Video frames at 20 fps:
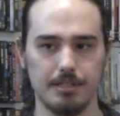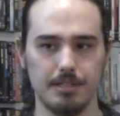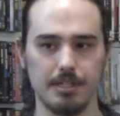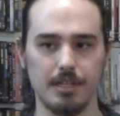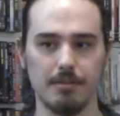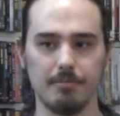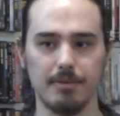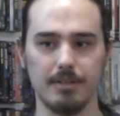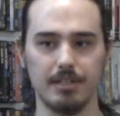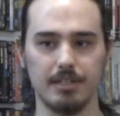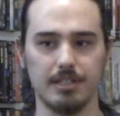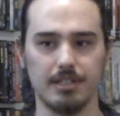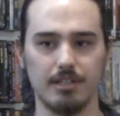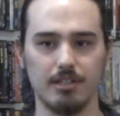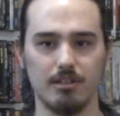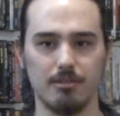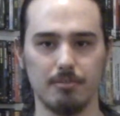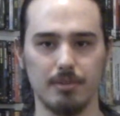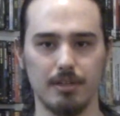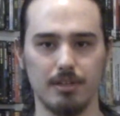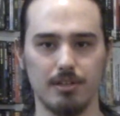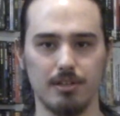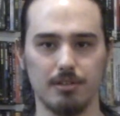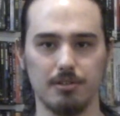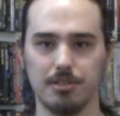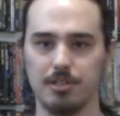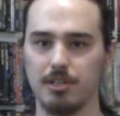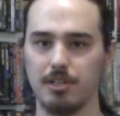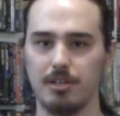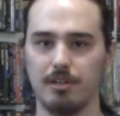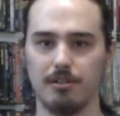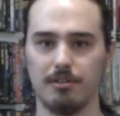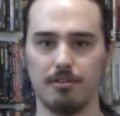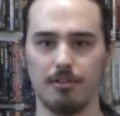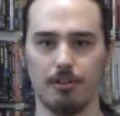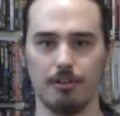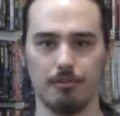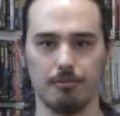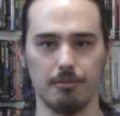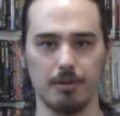It's not a big deal, but those are
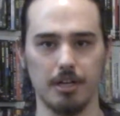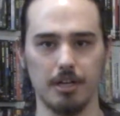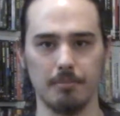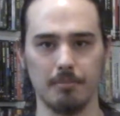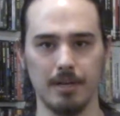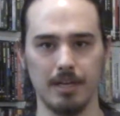the three